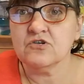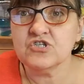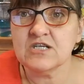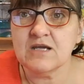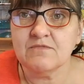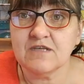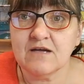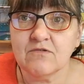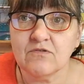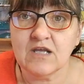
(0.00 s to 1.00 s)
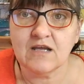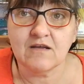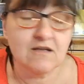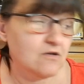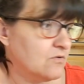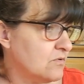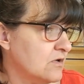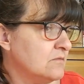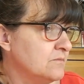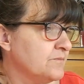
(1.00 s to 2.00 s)
as your name's down on there in
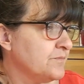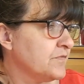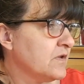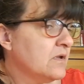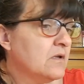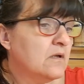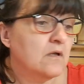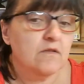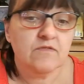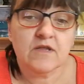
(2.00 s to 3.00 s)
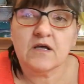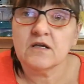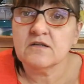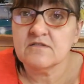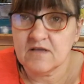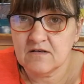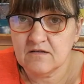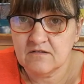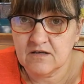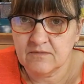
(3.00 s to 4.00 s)
Google, then I can send it
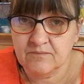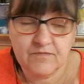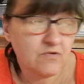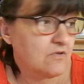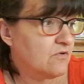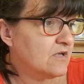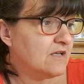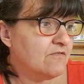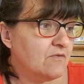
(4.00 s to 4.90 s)
to you. So I thought I'd give